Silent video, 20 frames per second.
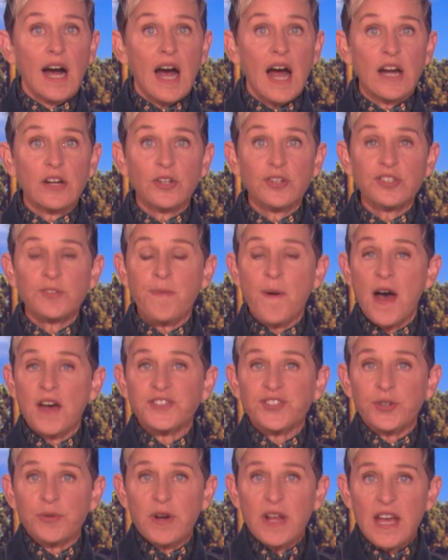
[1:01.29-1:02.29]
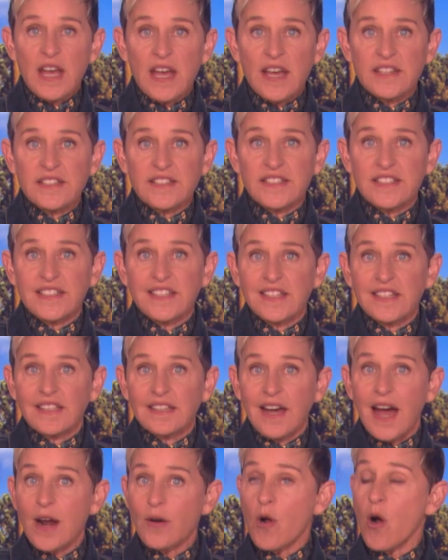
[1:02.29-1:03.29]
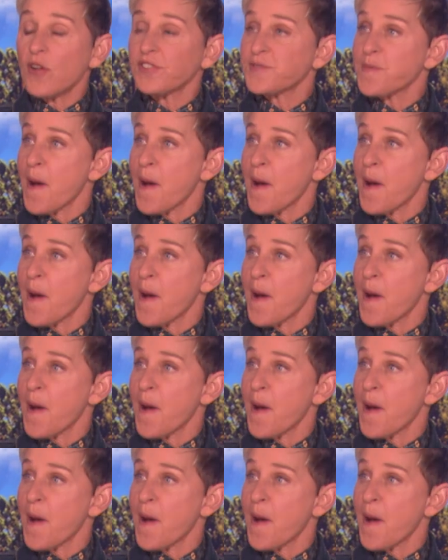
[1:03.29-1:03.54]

Our new sponsor is our old